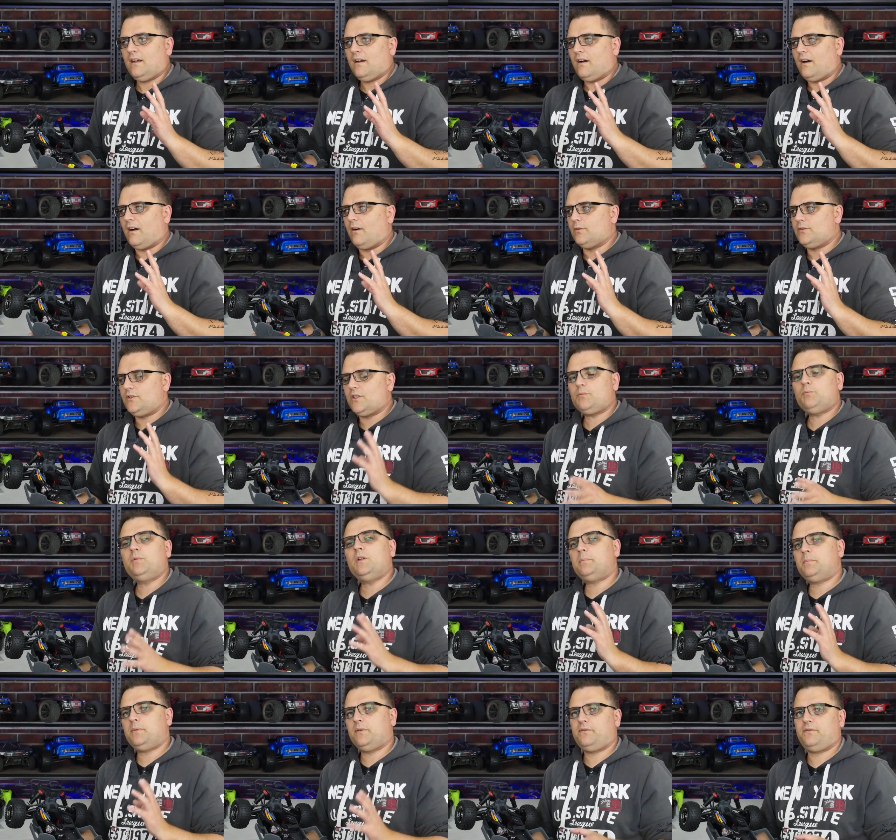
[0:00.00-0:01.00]
I just would
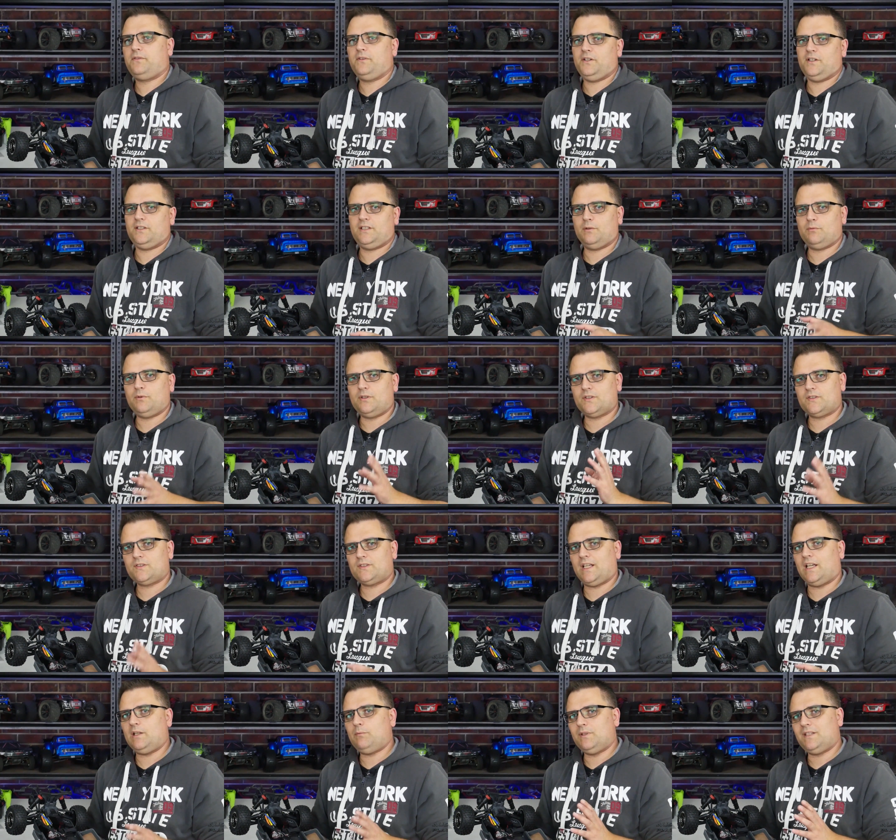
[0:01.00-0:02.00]
have preferred they would have
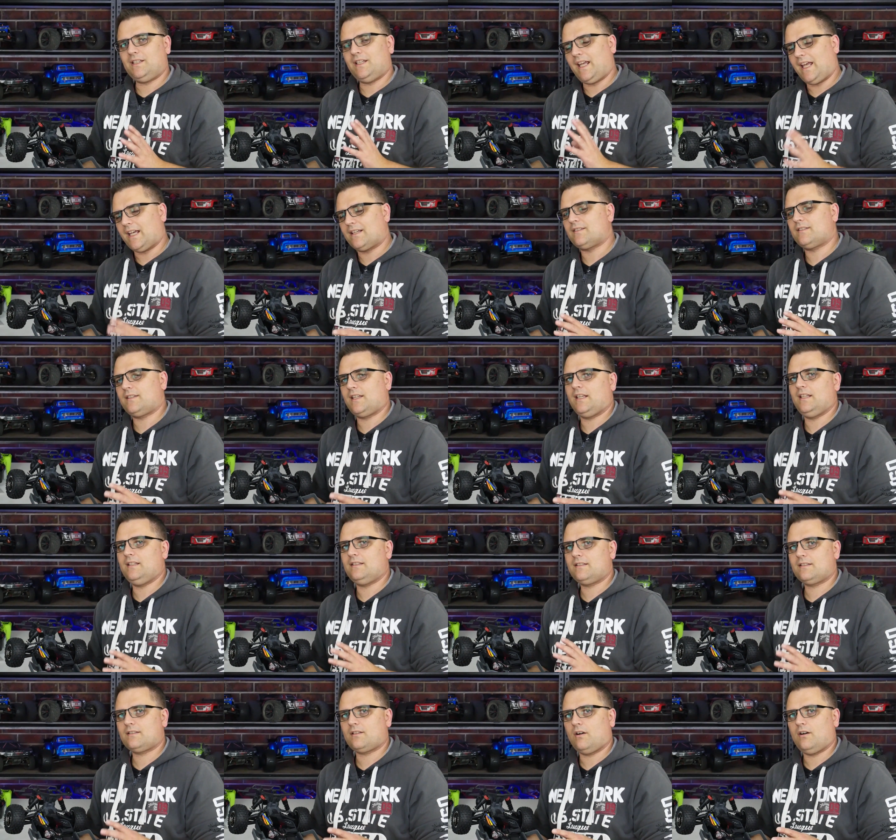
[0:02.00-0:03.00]
stayed with the XT
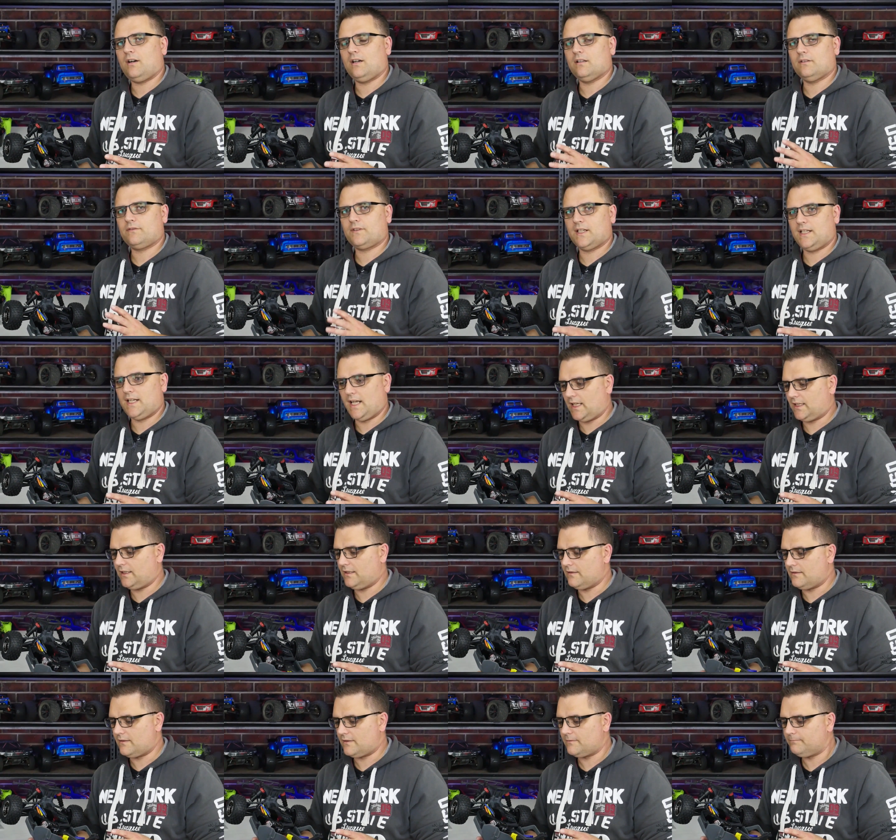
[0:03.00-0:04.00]
style of
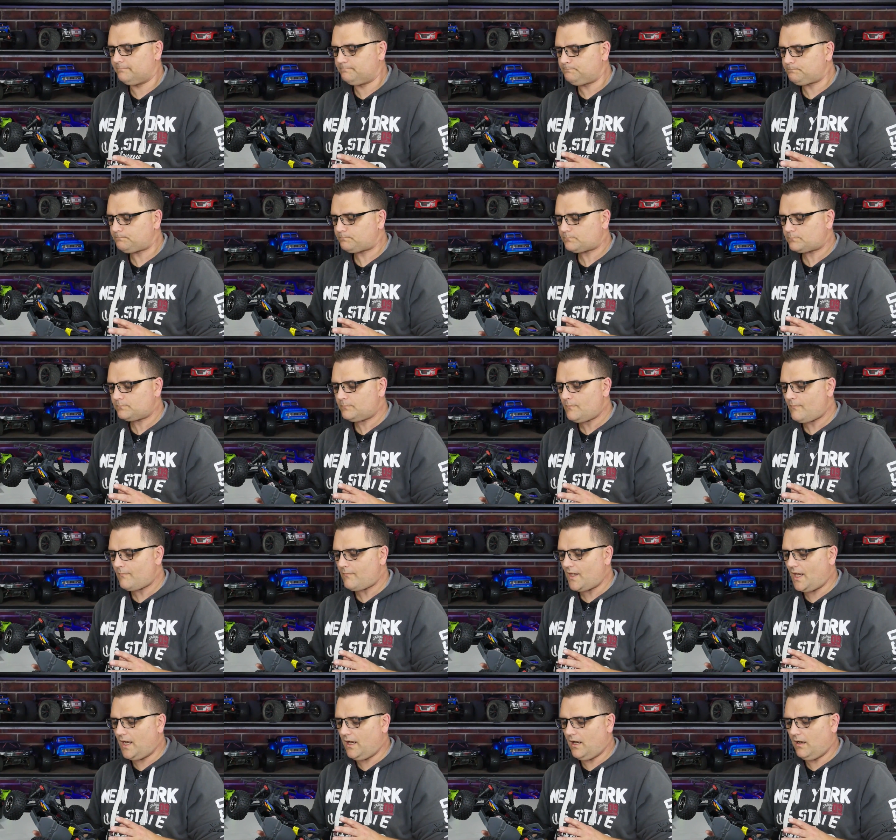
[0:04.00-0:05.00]
connectors.
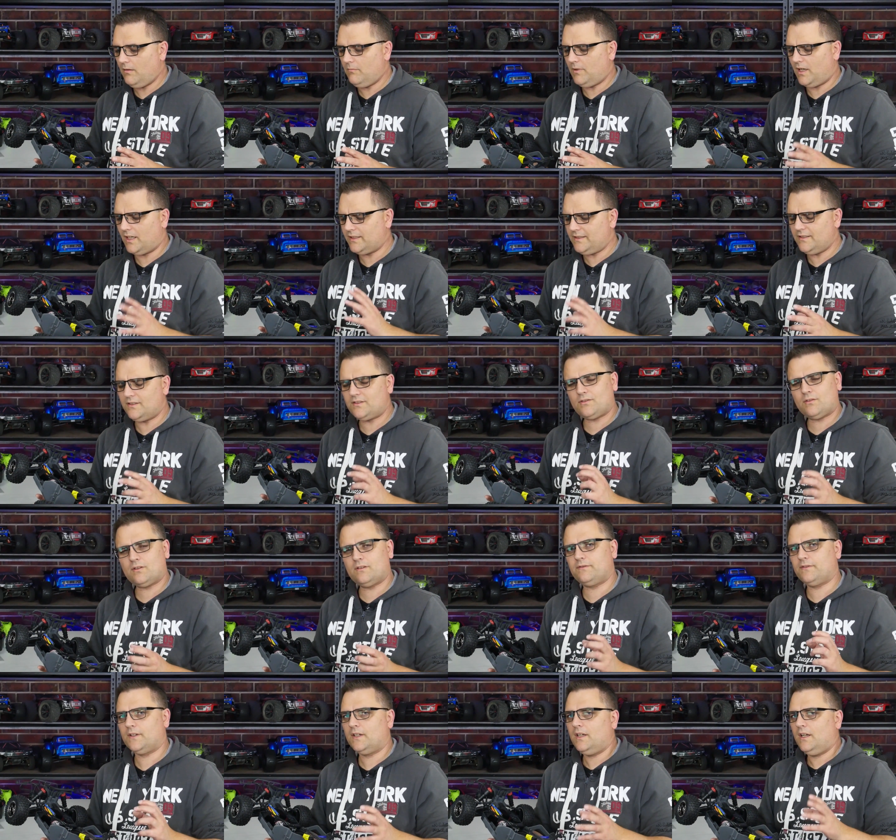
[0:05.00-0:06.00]
I did sort
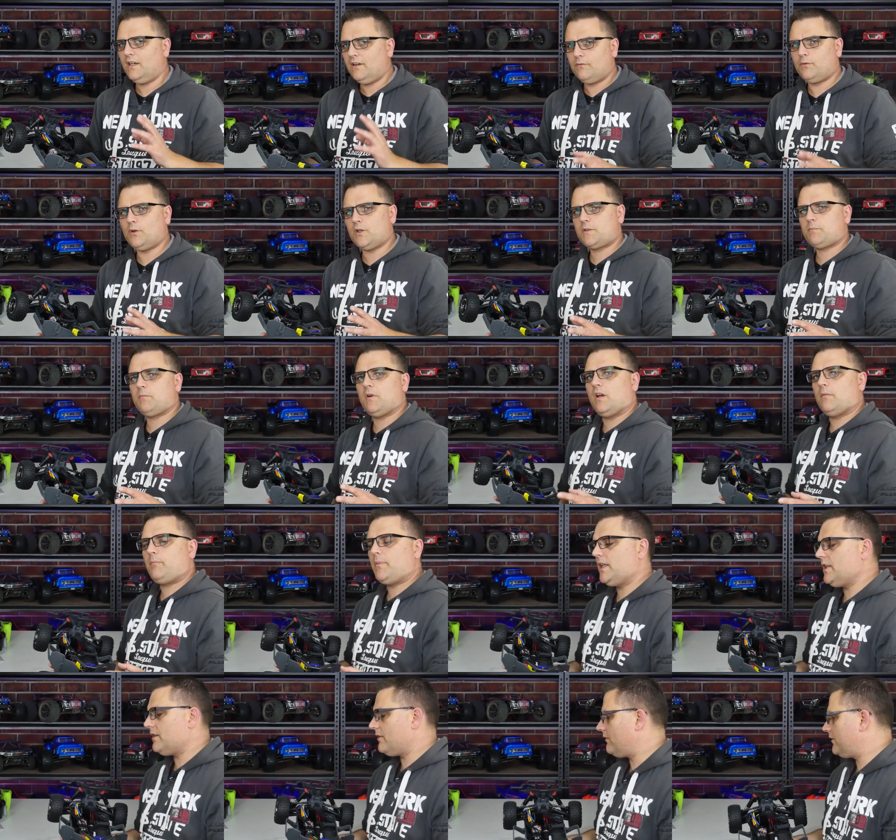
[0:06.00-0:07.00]
of voice my
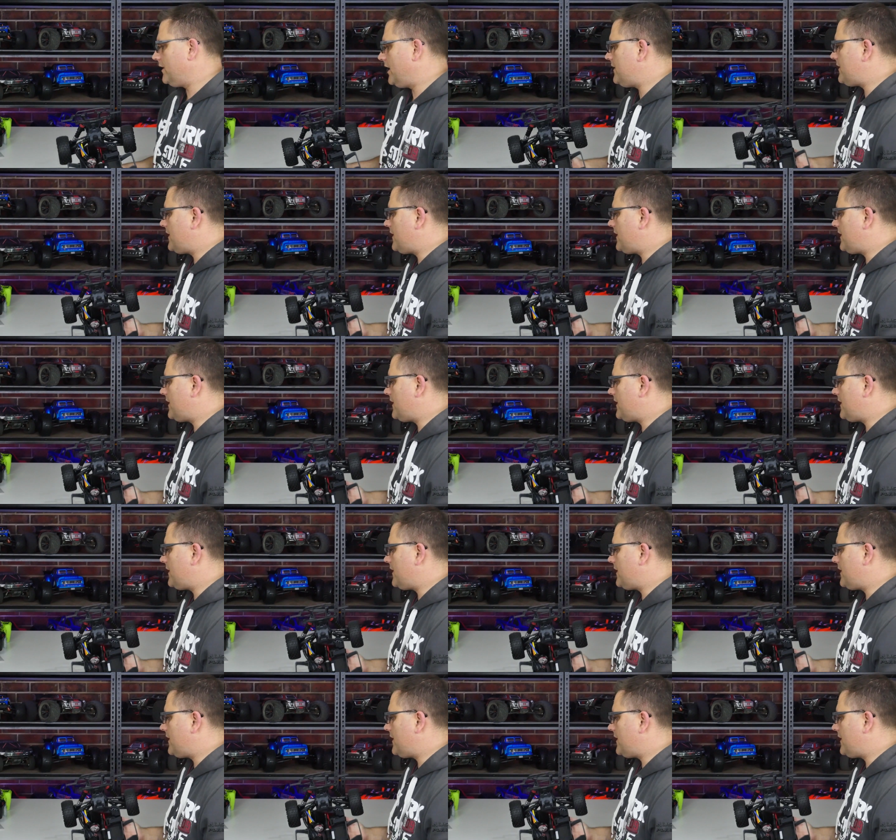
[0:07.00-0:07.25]
opinion on these